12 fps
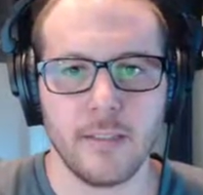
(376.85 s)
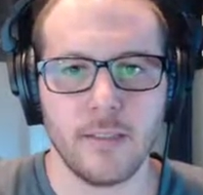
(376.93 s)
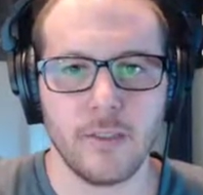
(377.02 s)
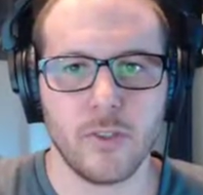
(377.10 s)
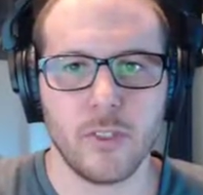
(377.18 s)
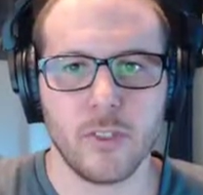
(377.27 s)

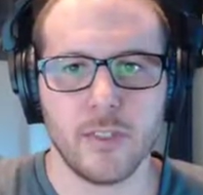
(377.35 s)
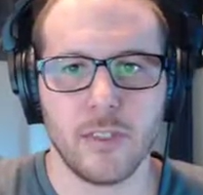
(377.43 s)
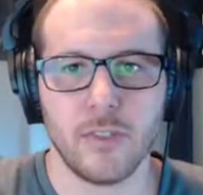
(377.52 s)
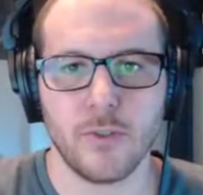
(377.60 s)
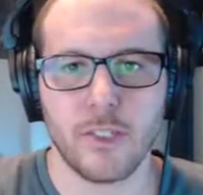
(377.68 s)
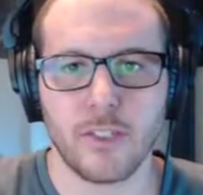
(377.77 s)
So you can see
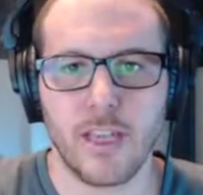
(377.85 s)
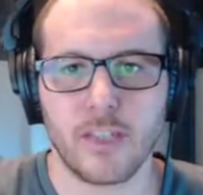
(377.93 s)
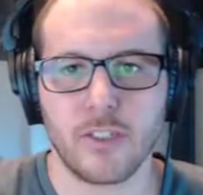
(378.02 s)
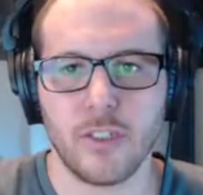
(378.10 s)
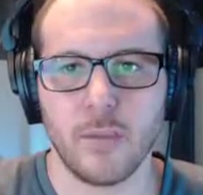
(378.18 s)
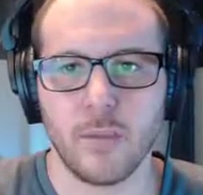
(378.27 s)
the
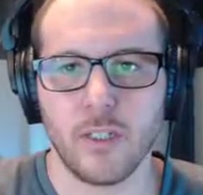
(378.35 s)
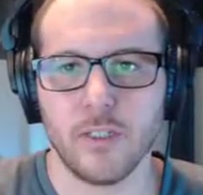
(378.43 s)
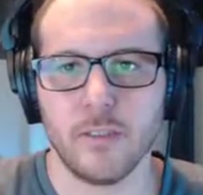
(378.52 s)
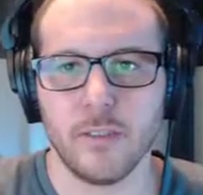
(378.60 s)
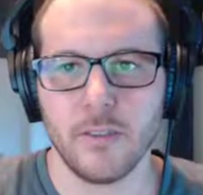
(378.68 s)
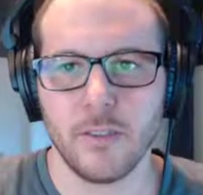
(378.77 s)
transaction up
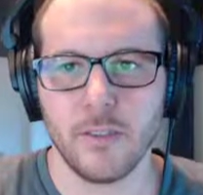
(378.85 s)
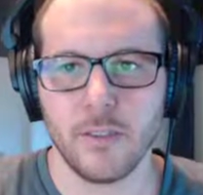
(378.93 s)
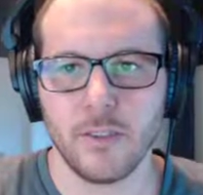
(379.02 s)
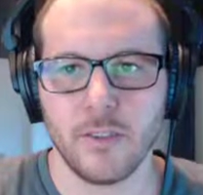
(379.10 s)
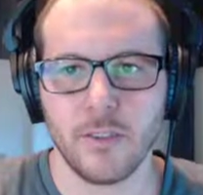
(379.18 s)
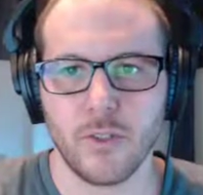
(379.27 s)
here.
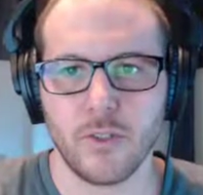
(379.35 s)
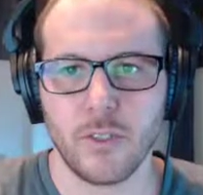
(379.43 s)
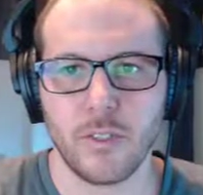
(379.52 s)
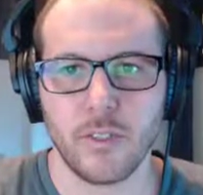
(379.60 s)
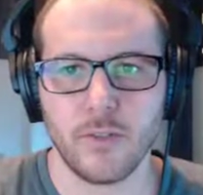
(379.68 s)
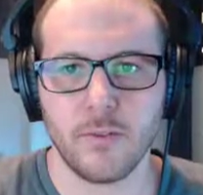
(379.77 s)
It shows
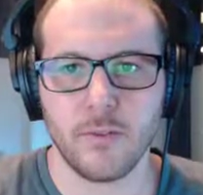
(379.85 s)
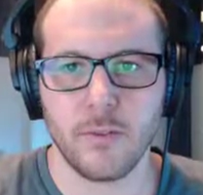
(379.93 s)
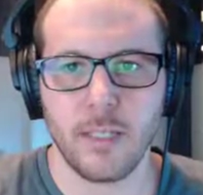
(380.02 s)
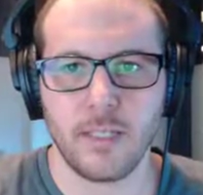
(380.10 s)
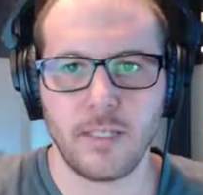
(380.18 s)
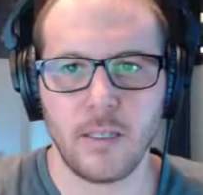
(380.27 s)
that
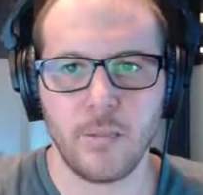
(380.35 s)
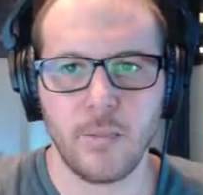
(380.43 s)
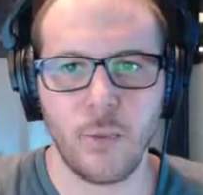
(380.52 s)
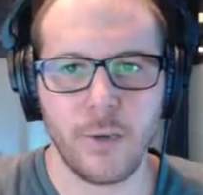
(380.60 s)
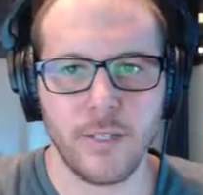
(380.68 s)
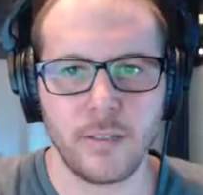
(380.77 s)
I sent
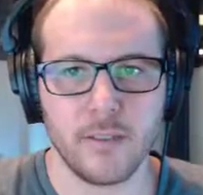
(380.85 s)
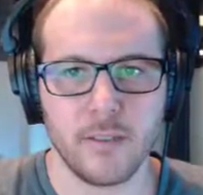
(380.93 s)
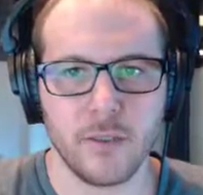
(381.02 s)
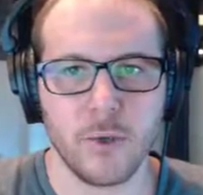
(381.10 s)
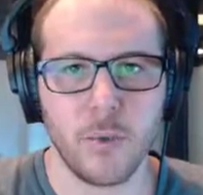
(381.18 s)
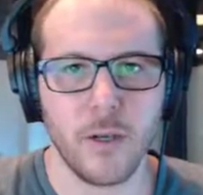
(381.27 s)

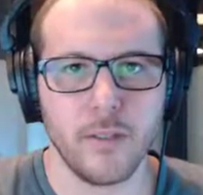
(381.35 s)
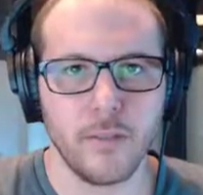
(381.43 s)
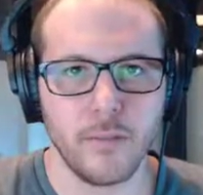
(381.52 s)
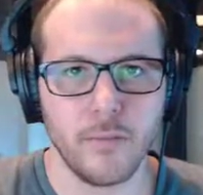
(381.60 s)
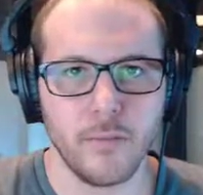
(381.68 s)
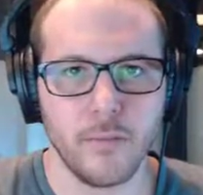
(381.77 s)
0.01
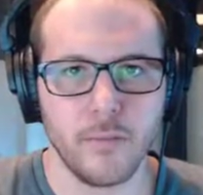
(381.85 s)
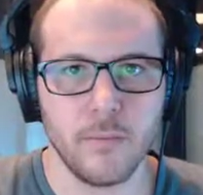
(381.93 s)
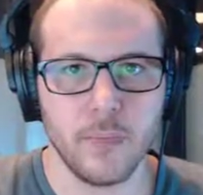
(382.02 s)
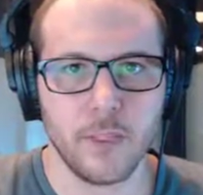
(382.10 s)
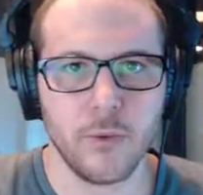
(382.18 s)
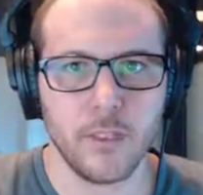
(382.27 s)

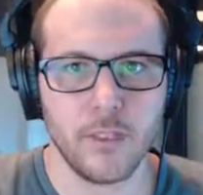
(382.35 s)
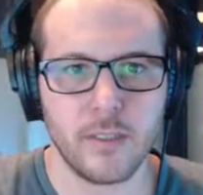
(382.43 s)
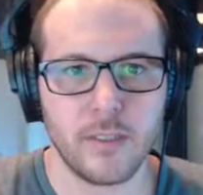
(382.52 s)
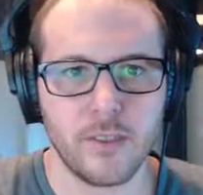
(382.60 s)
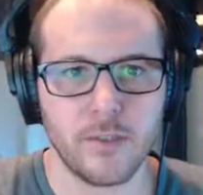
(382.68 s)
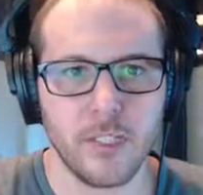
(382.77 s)
Bitcoin to
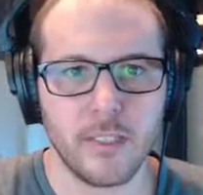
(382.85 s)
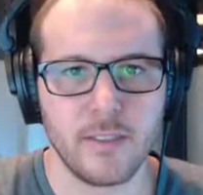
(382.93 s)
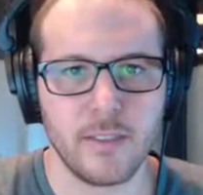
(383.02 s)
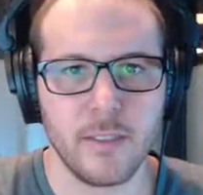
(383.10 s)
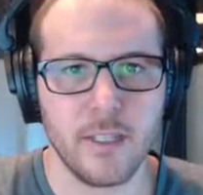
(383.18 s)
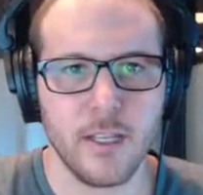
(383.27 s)
this
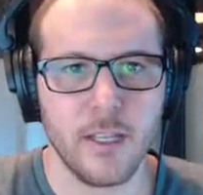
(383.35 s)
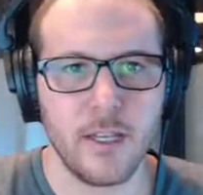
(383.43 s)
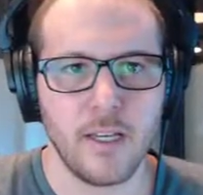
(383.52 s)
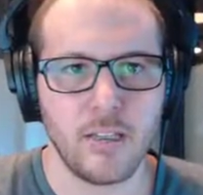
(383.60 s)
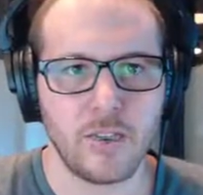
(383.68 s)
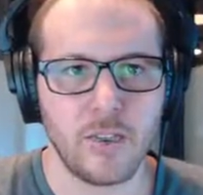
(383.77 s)
address.
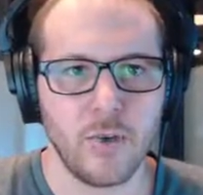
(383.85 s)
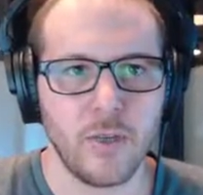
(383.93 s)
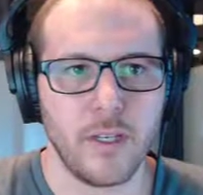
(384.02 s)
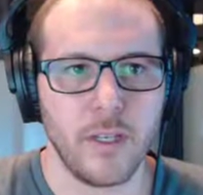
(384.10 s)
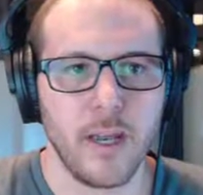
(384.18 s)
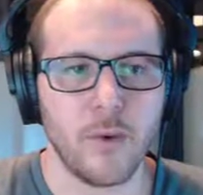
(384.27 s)
So
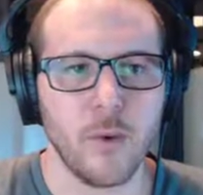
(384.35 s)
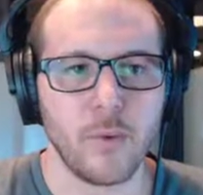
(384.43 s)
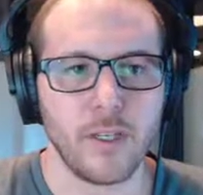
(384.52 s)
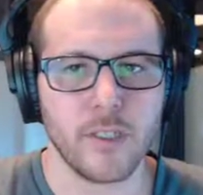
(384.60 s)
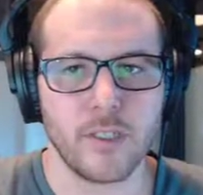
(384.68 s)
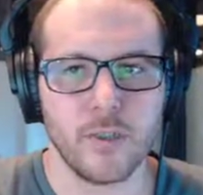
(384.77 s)
now what we're
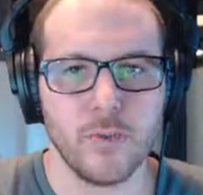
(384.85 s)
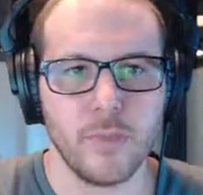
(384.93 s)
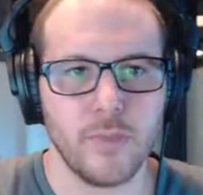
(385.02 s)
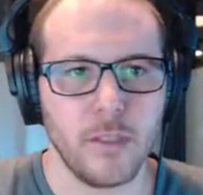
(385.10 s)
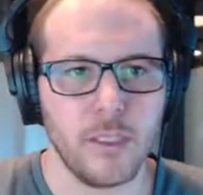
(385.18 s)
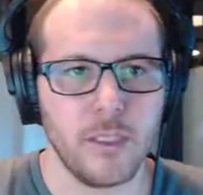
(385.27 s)
gonna do
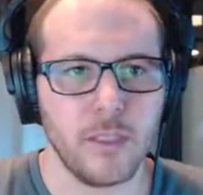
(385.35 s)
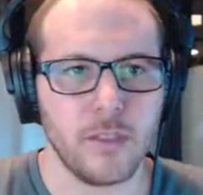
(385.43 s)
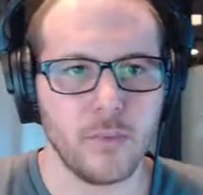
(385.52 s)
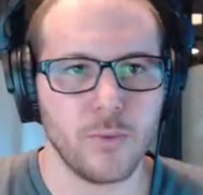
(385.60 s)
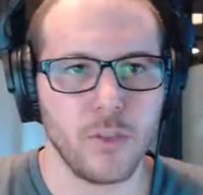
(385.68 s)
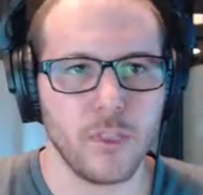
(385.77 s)

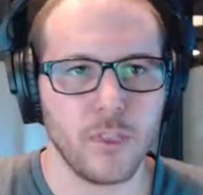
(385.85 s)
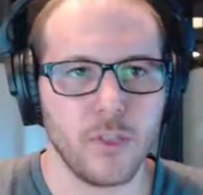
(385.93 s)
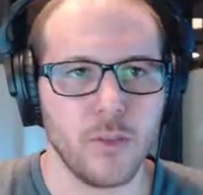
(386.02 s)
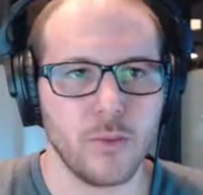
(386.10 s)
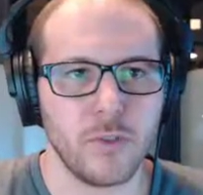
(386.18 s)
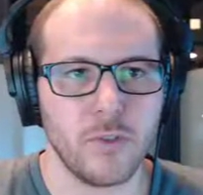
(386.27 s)
is we're gonna
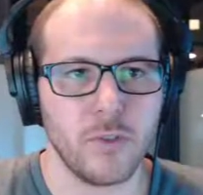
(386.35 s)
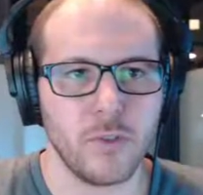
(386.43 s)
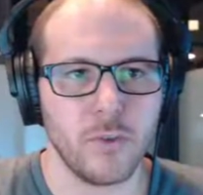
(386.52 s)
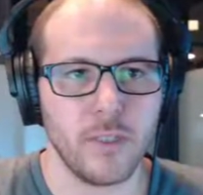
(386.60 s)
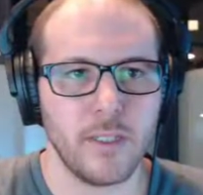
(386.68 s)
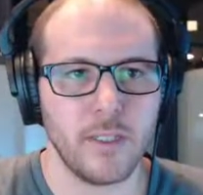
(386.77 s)
go
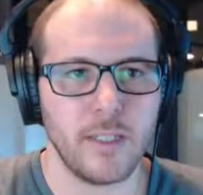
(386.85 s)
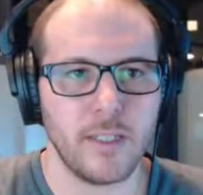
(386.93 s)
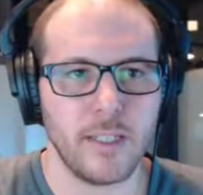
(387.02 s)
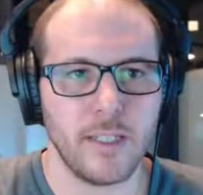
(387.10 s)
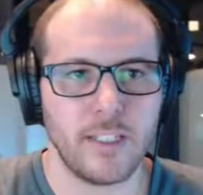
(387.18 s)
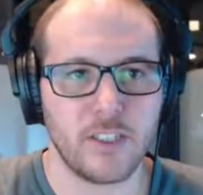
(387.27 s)
to
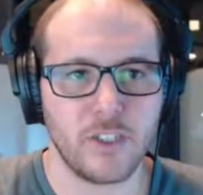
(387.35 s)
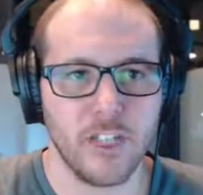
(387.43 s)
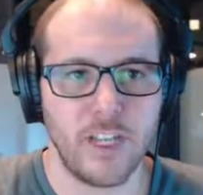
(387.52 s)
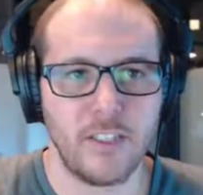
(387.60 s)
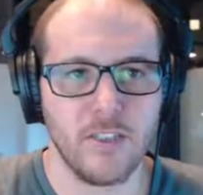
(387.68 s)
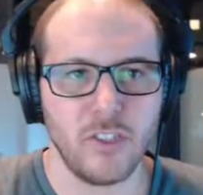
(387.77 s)

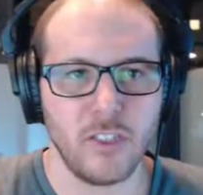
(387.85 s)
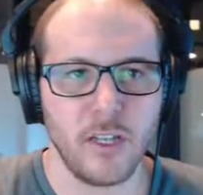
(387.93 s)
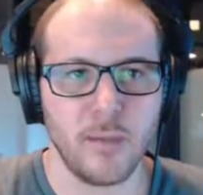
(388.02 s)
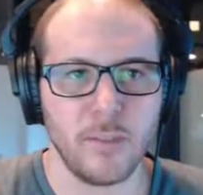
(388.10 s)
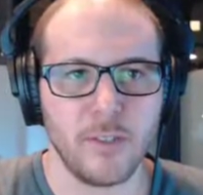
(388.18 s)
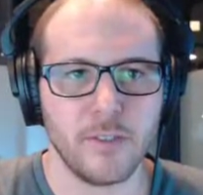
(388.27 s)
exchange
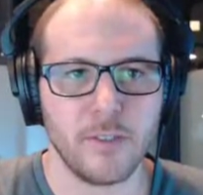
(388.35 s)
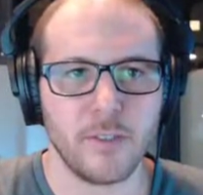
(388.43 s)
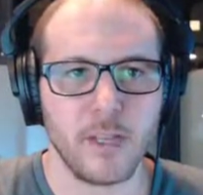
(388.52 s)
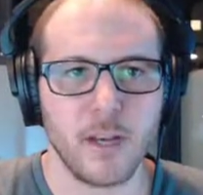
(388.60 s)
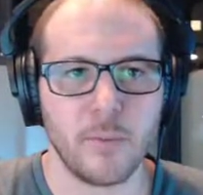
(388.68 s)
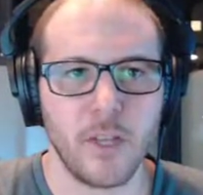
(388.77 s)
up here in the
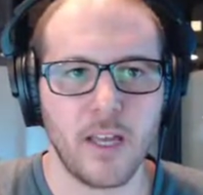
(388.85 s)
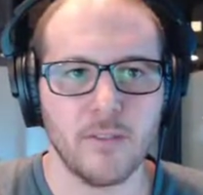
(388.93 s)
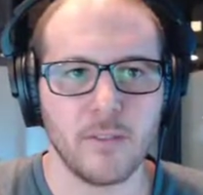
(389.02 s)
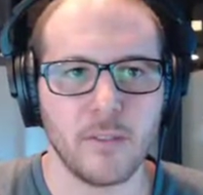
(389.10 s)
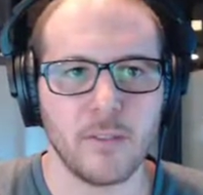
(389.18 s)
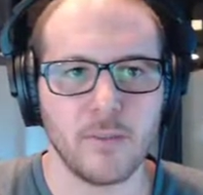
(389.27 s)
top
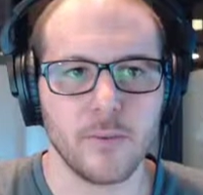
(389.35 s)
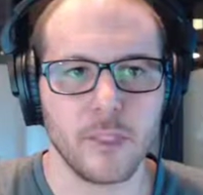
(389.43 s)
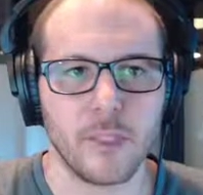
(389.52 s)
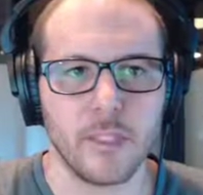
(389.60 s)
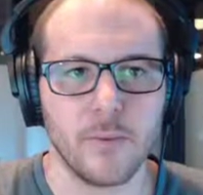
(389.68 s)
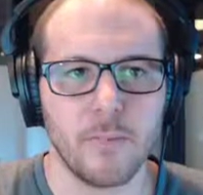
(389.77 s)
left. We're
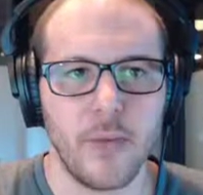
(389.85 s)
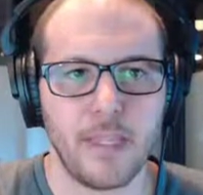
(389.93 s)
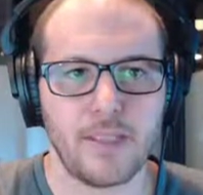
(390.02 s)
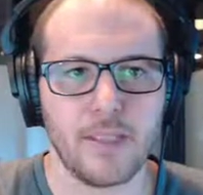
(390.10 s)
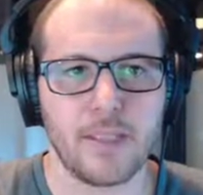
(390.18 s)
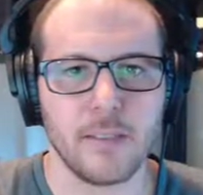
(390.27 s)
gonna hit
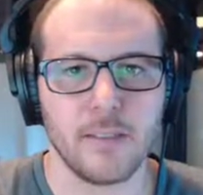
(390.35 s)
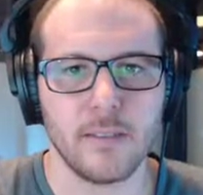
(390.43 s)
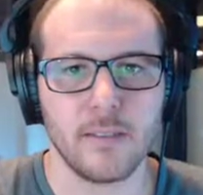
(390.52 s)
basic.